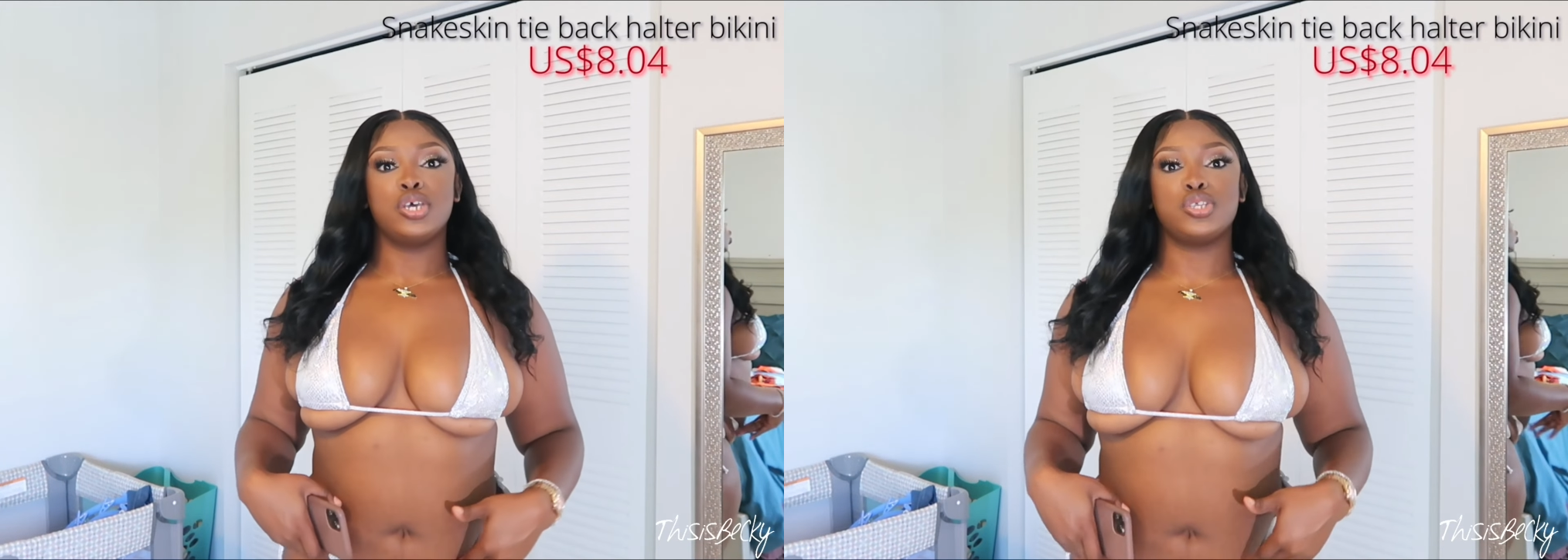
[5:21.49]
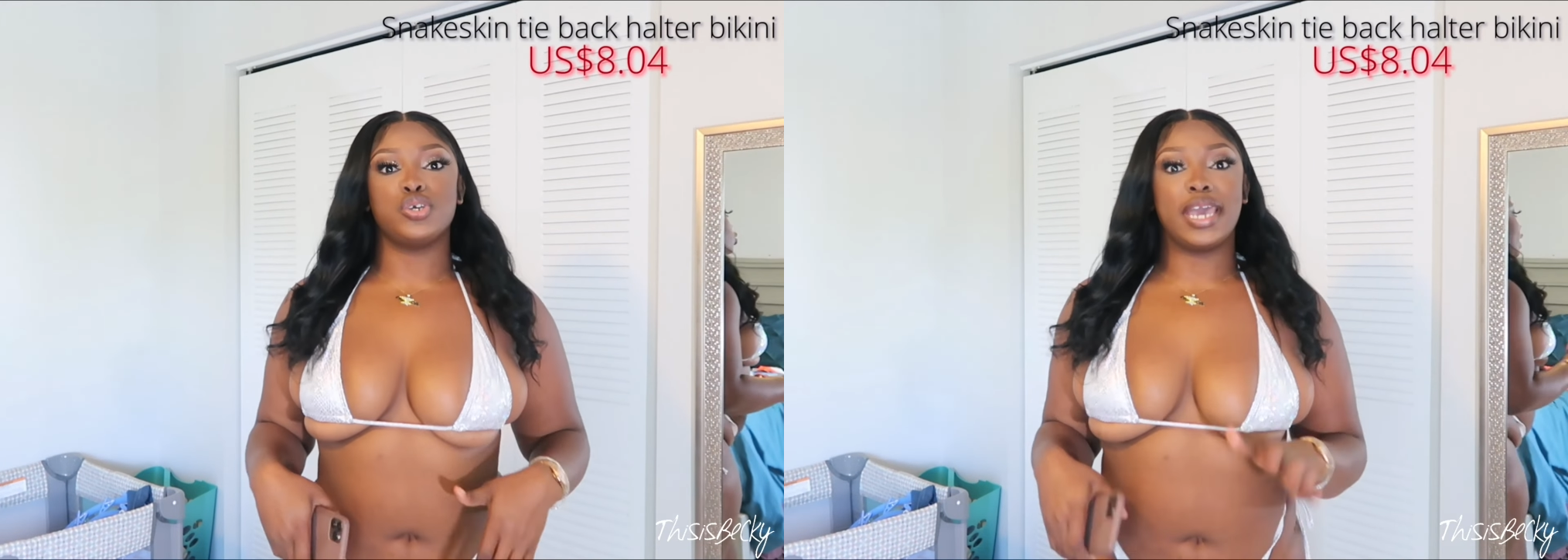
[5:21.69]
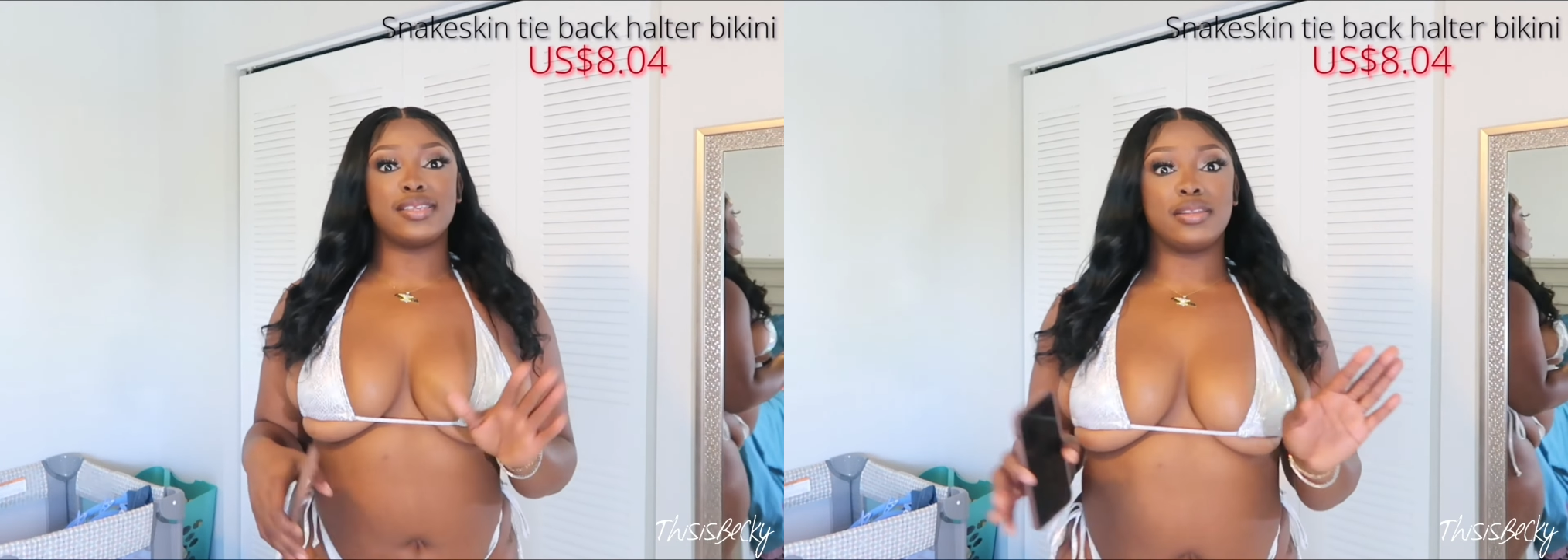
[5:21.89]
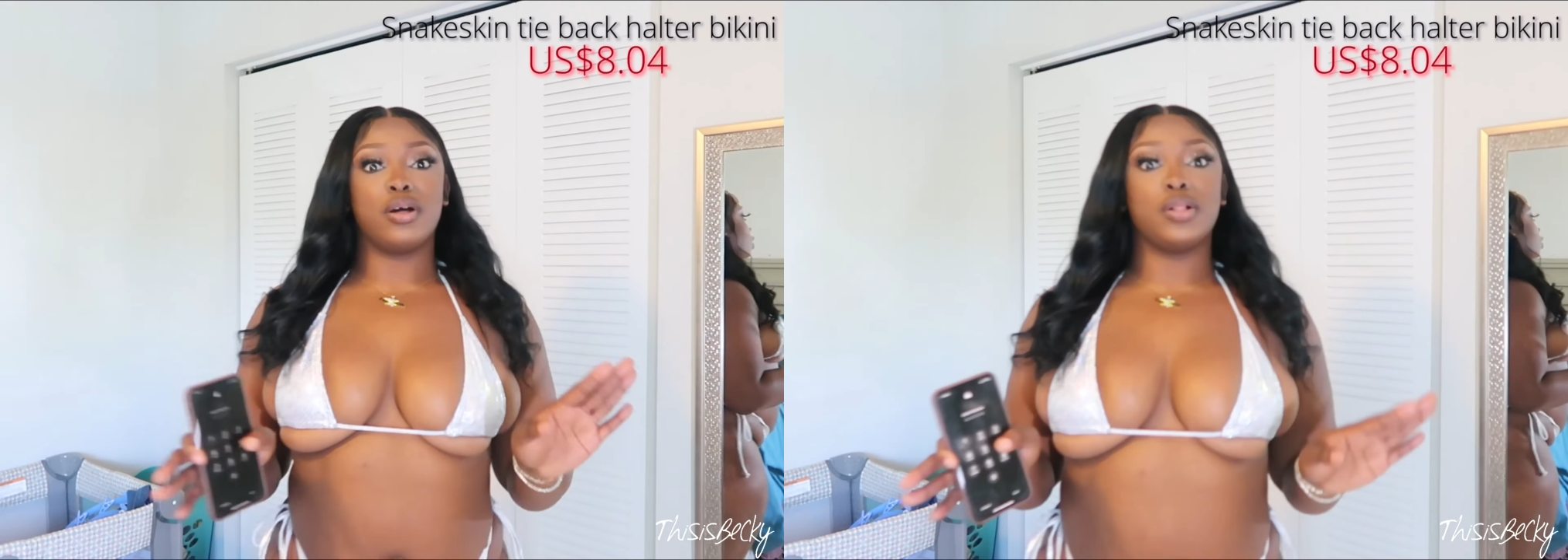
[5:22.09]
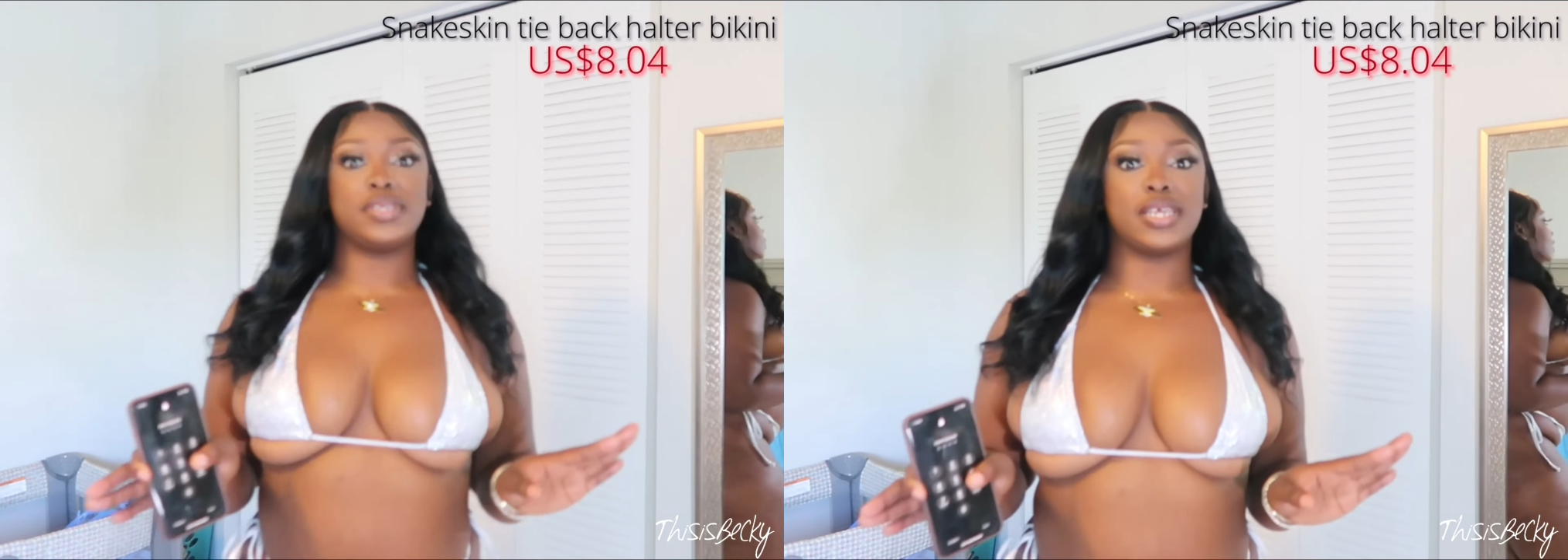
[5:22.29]
so you guys can
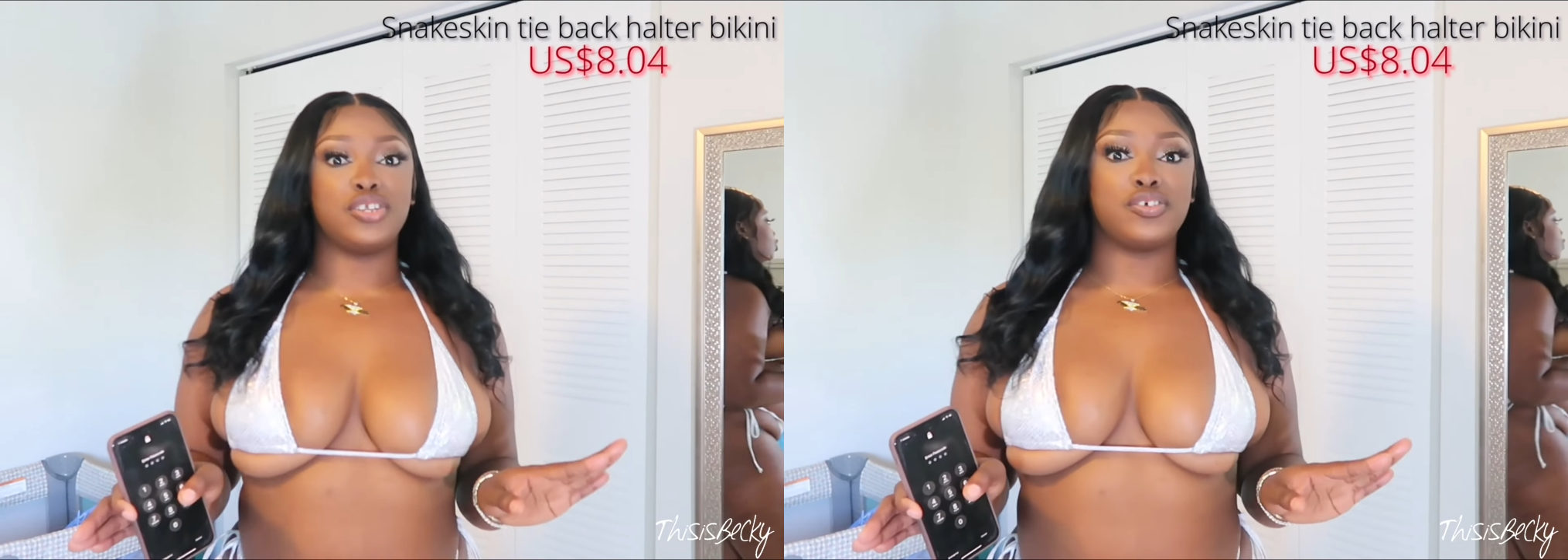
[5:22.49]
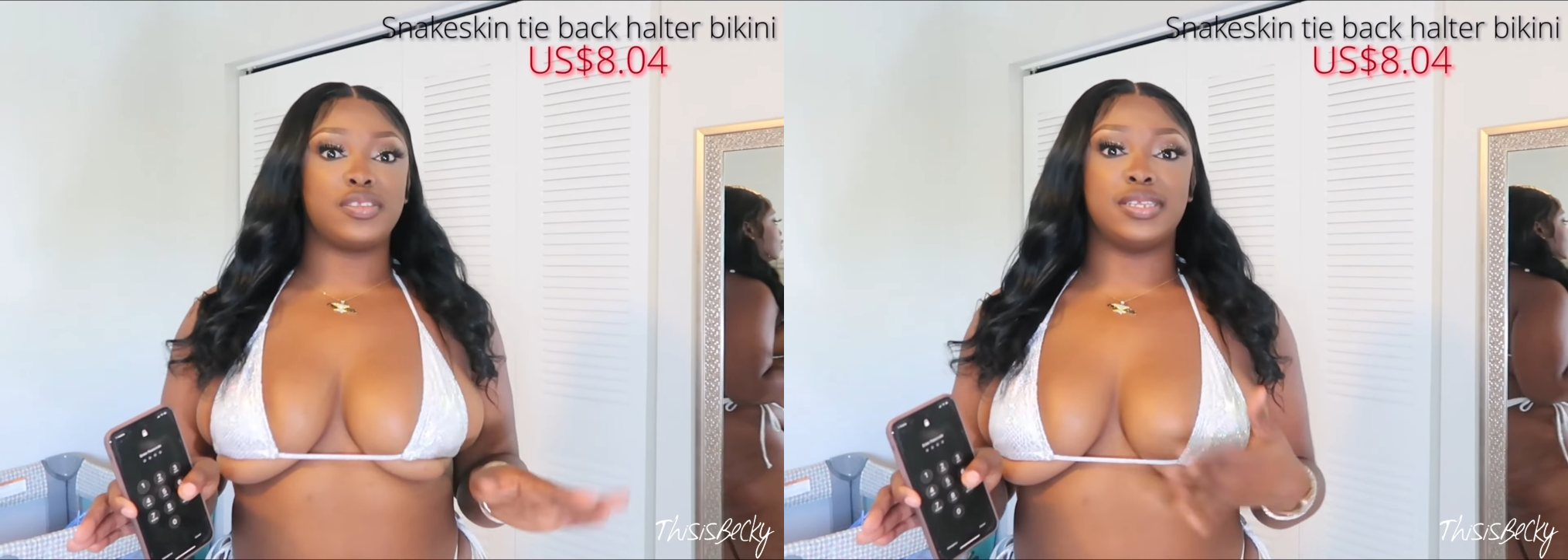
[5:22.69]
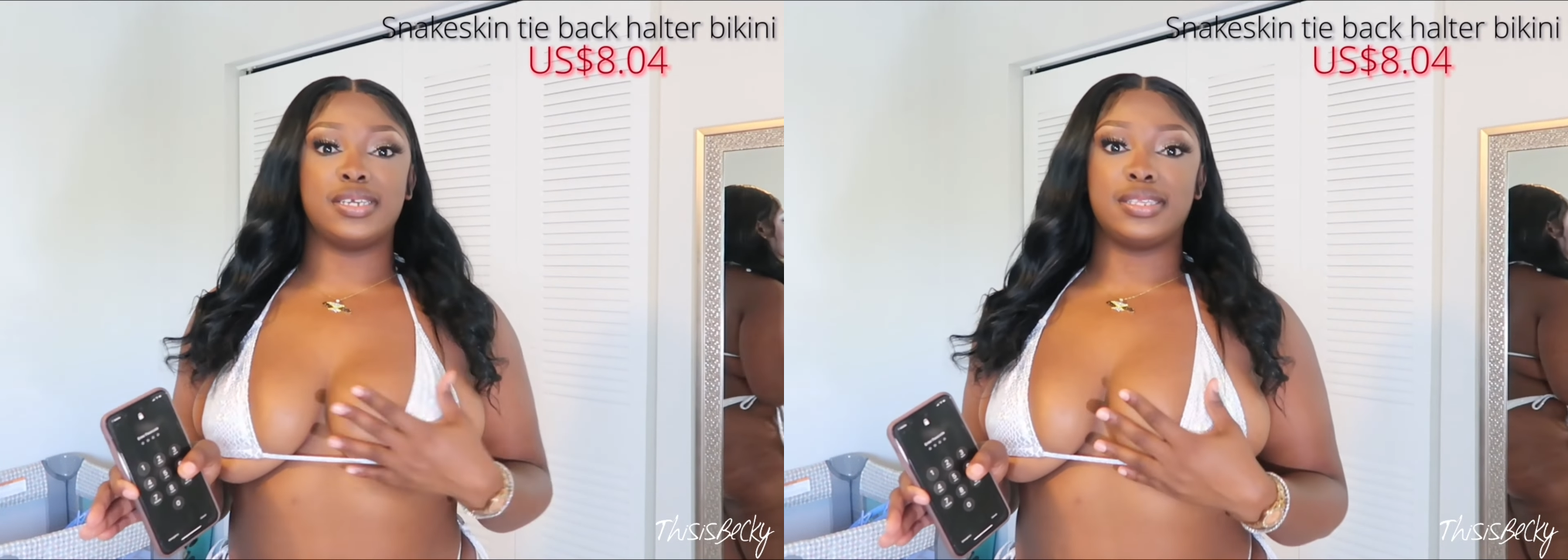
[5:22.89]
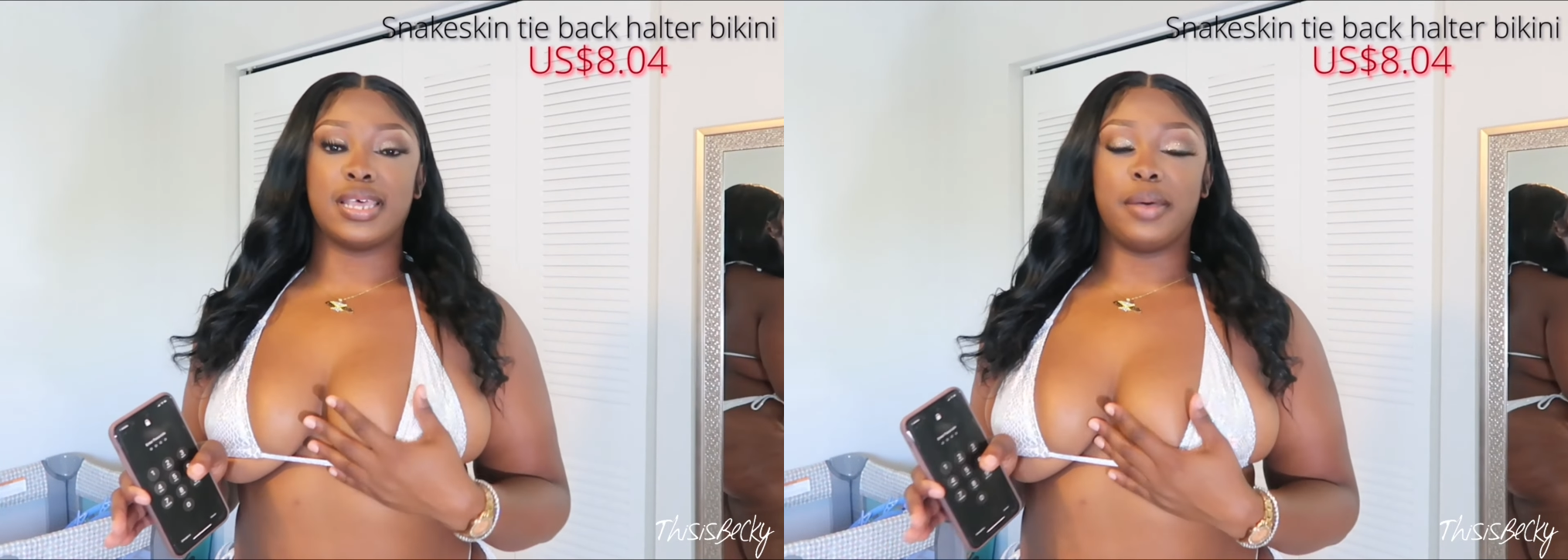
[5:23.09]
always adjust this.